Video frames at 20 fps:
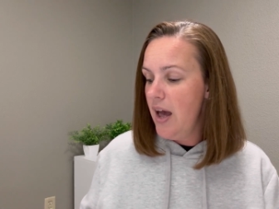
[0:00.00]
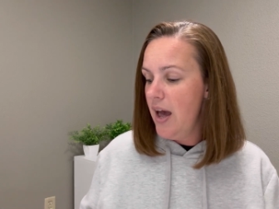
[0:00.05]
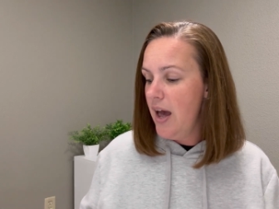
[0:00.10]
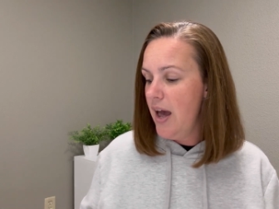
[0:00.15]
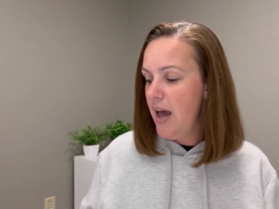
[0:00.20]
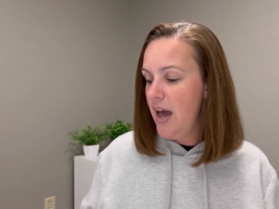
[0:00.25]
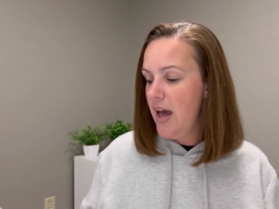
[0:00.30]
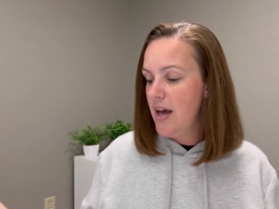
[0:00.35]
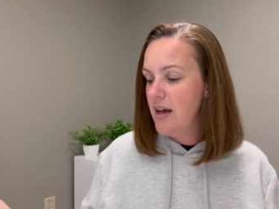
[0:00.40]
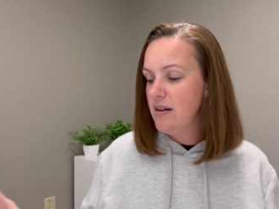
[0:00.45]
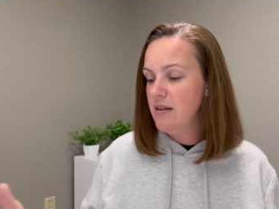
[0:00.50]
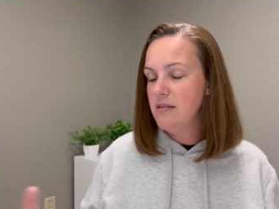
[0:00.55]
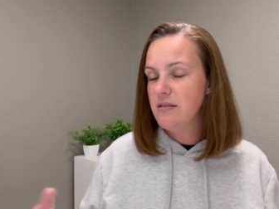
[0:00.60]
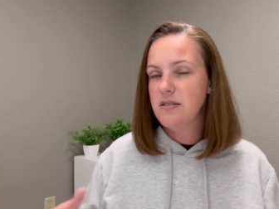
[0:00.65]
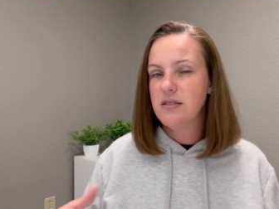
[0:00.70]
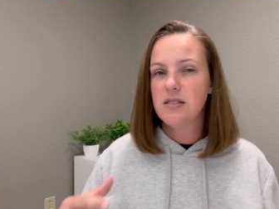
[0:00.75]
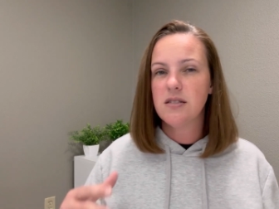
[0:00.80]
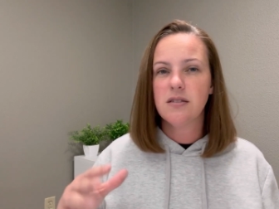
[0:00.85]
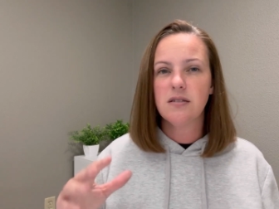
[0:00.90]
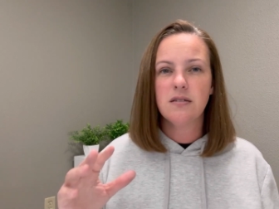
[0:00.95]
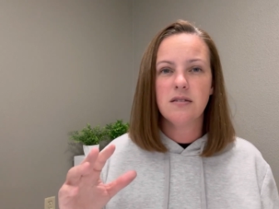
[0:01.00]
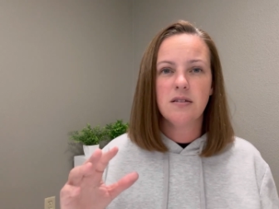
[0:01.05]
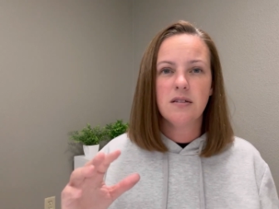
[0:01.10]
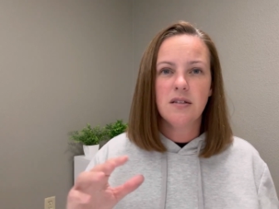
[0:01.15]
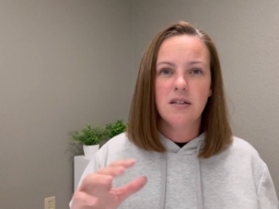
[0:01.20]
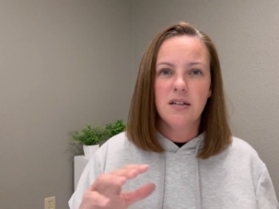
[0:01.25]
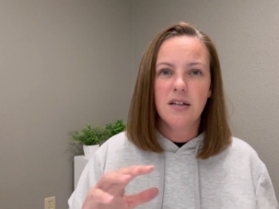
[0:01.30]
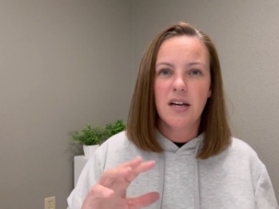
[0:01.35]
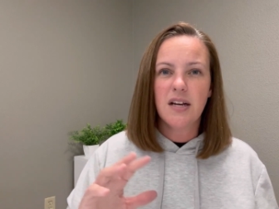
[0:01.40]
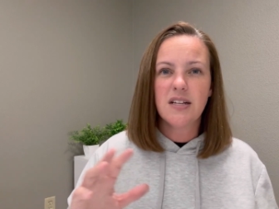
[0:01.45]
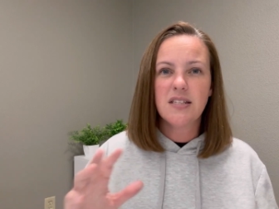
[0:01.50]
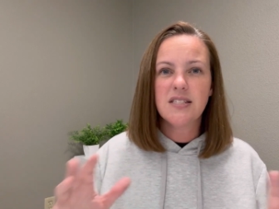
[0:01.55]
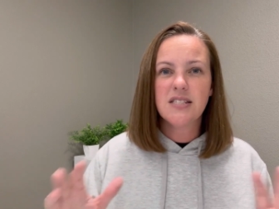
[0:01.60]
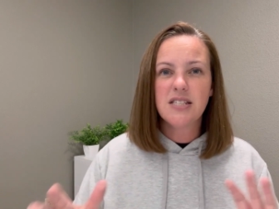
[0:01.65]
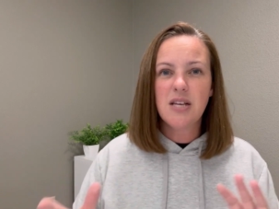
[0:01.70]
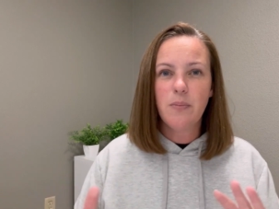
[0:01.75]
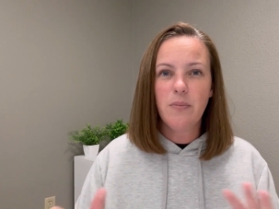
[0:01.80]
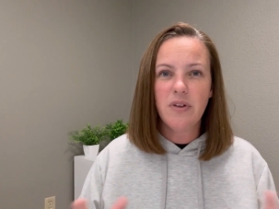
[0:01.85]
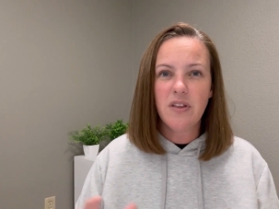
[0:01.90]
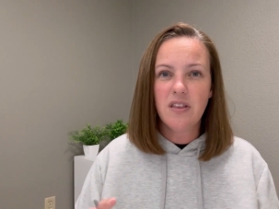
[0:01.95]
And like
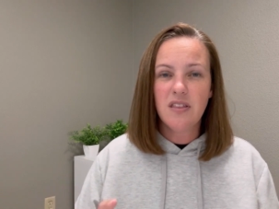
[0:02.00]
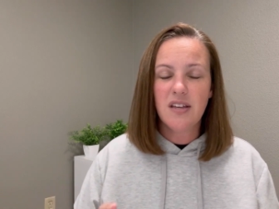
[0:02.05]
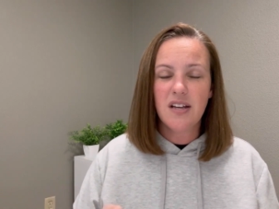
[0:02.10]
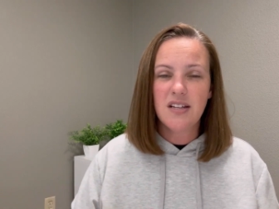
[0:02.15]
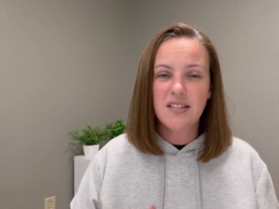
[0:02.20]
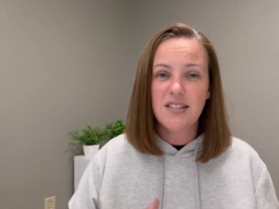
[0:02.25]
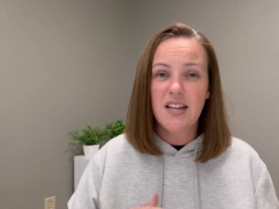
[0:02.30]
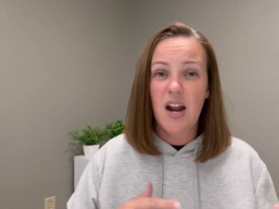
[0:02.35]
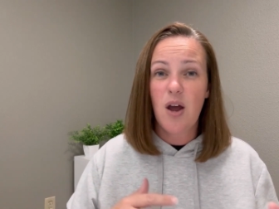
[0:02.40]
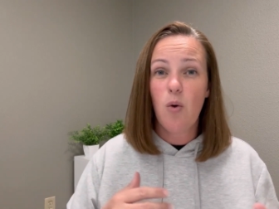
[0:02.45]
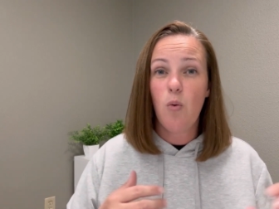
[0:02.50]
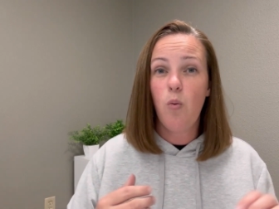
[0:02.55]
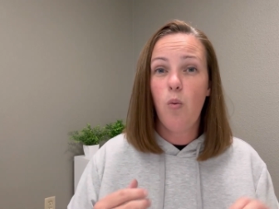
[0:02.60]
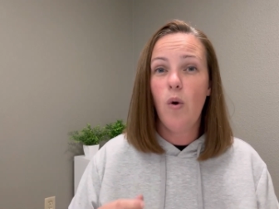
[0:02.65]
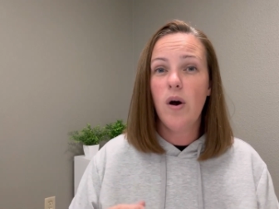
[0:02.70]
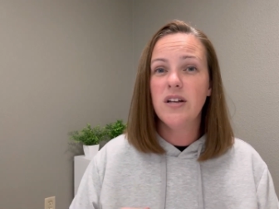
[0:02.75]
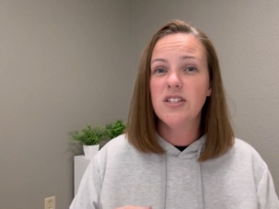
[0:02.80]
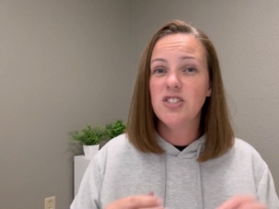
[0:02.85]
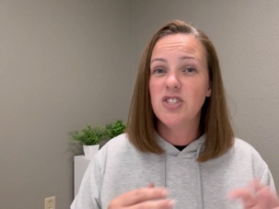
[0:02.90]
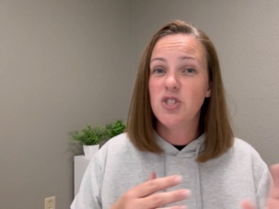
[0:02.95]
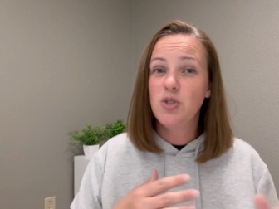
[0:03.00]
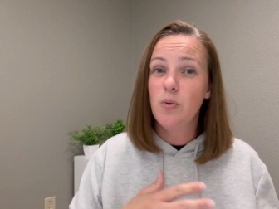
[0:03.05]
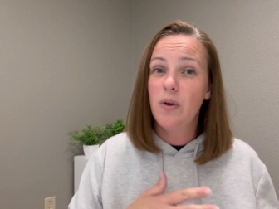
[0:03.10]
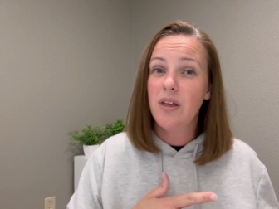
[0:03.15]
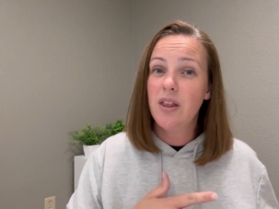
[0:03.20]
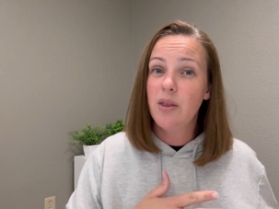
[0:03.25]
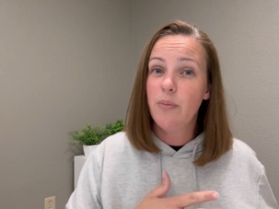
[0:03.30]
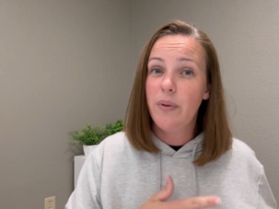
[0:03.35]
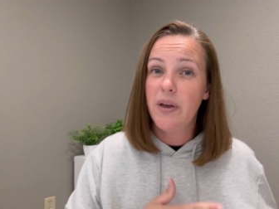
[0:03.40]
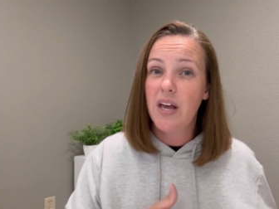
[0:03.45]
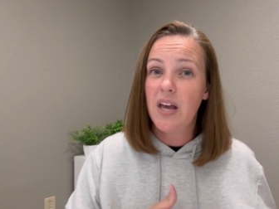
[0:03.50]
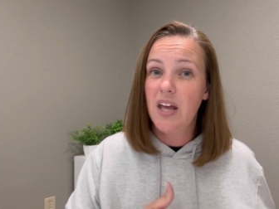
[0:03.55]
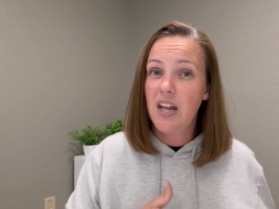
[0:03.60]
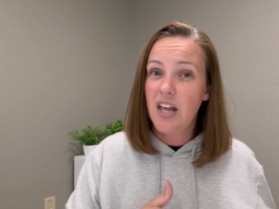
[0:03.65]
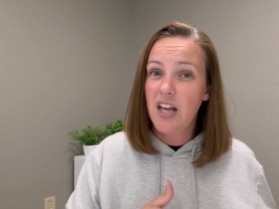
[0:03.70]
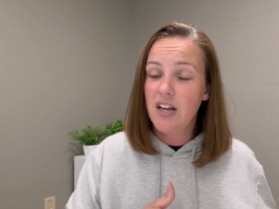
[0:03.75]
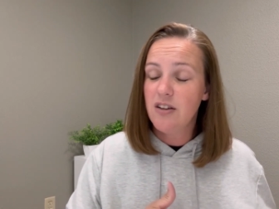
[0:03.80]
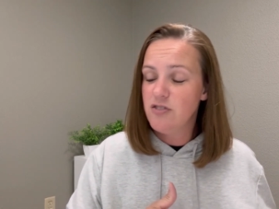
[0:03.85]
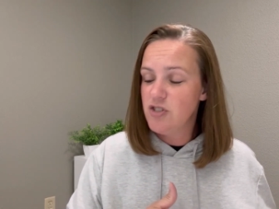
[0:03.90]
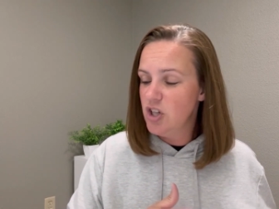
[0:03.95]
some of the things that I was doing at the
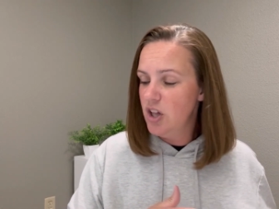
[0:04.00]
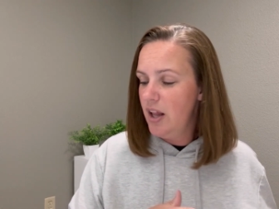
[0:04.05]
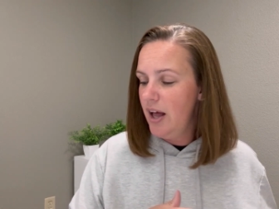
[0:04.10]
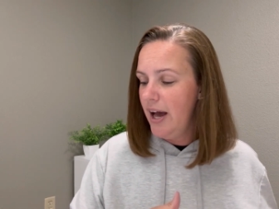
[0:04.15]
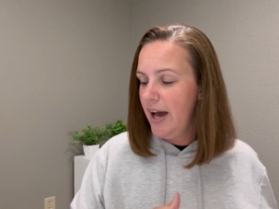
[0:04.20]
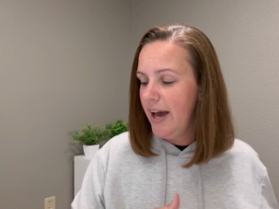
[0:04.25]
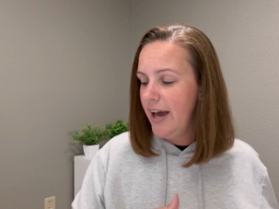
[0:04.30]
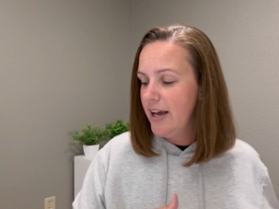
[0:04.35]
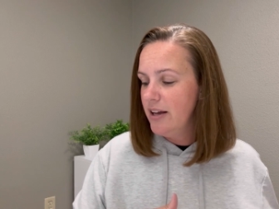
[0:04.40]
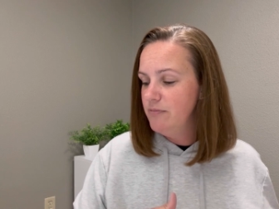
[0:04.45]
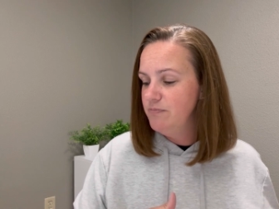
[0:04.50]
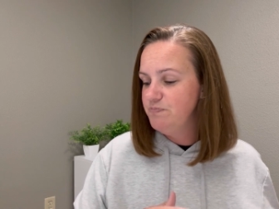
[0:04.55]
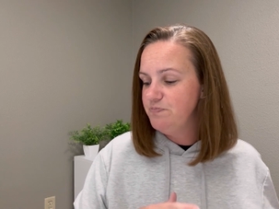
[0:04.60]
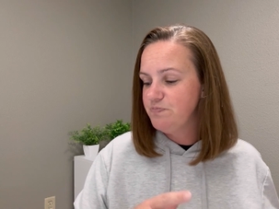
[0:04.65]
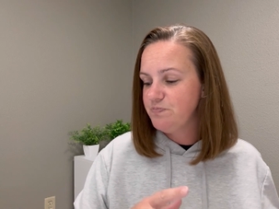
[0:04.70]
beginning of July,